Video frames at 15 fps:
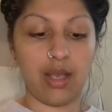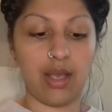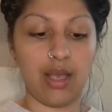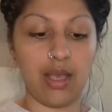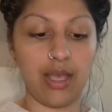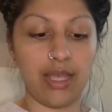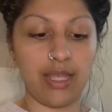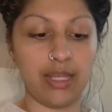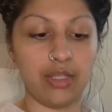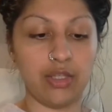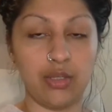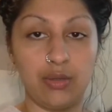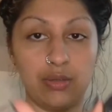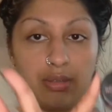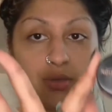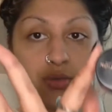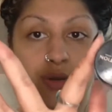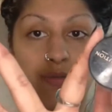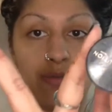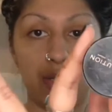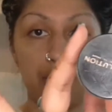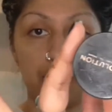I use the
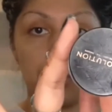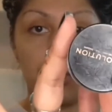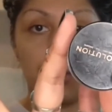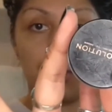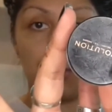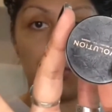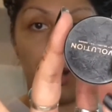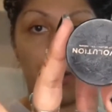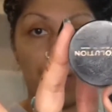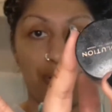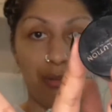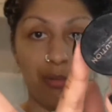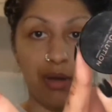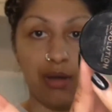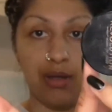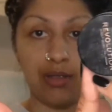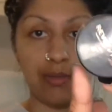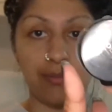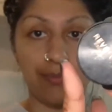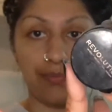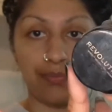Revolution Brow Pomade.